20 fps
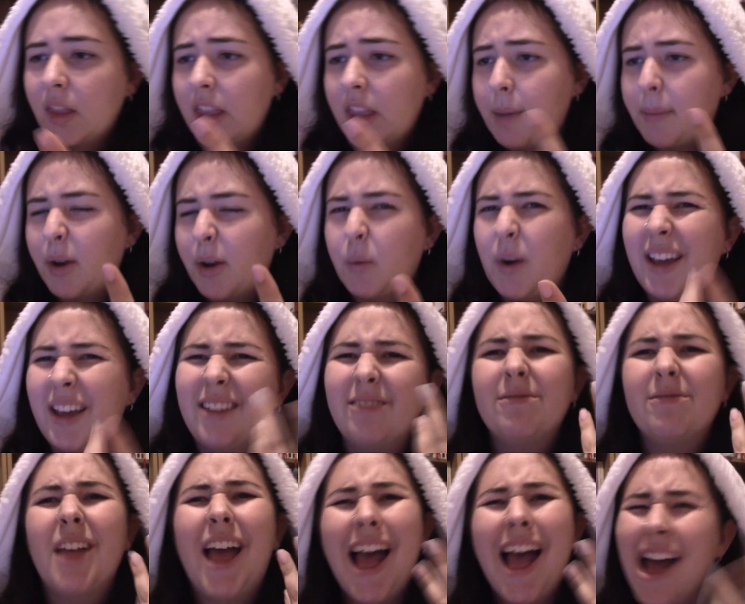10 minute wait.
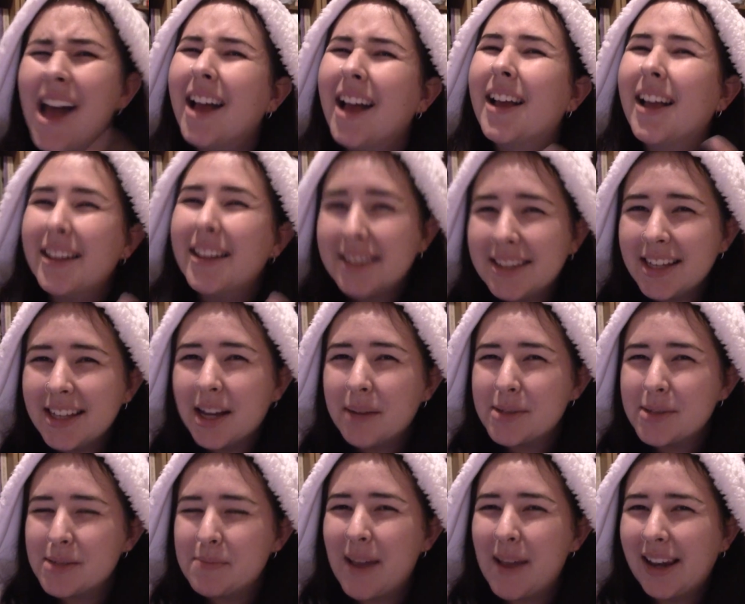
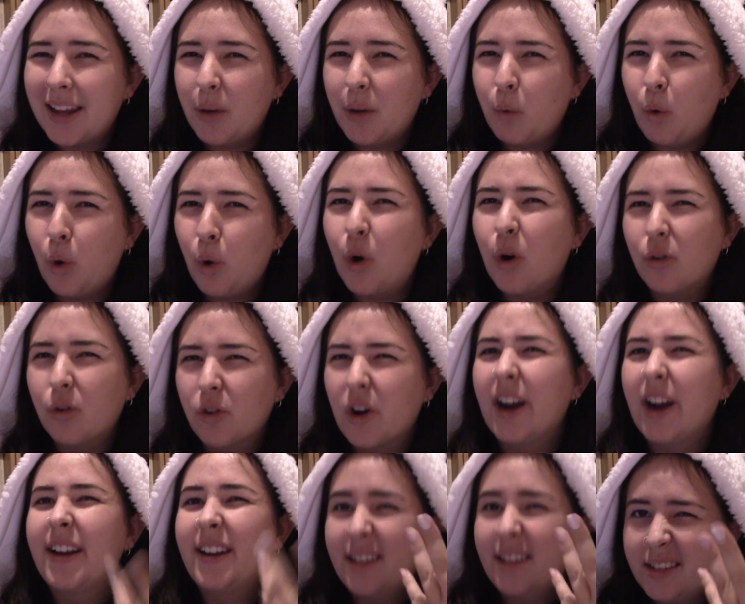Teacups is mainly a walk-on
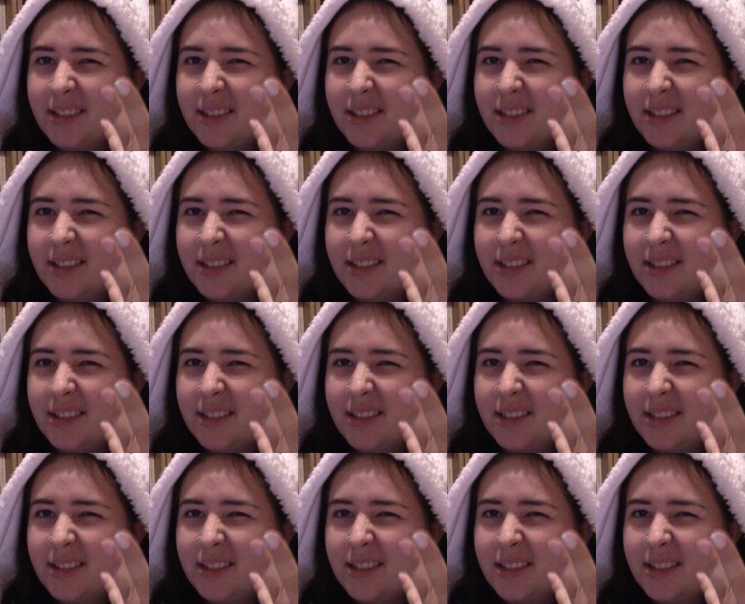ride,